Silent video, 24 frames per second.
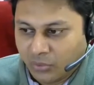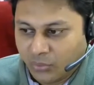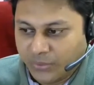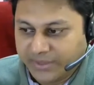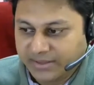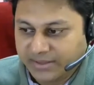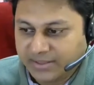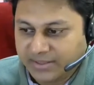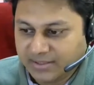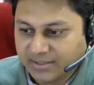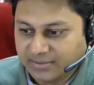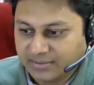
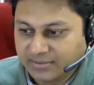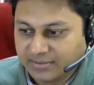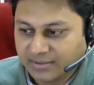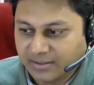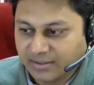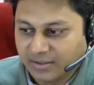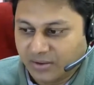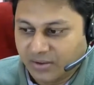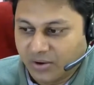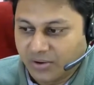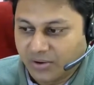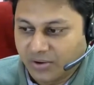with this
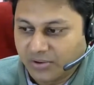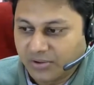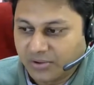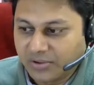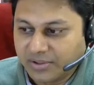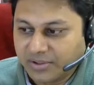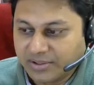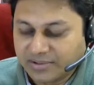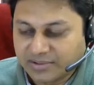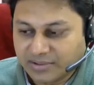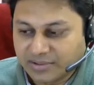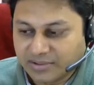odd
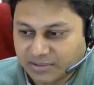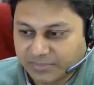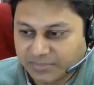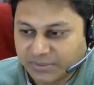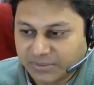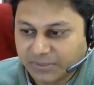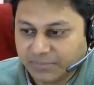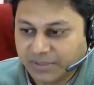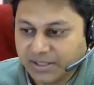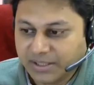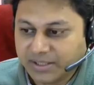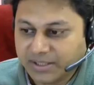order
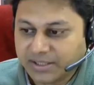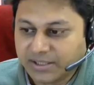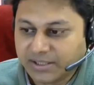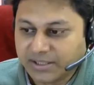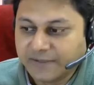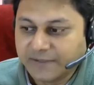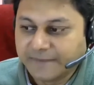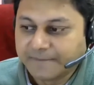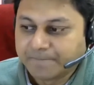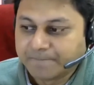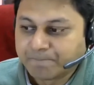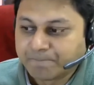
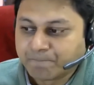susceptibility,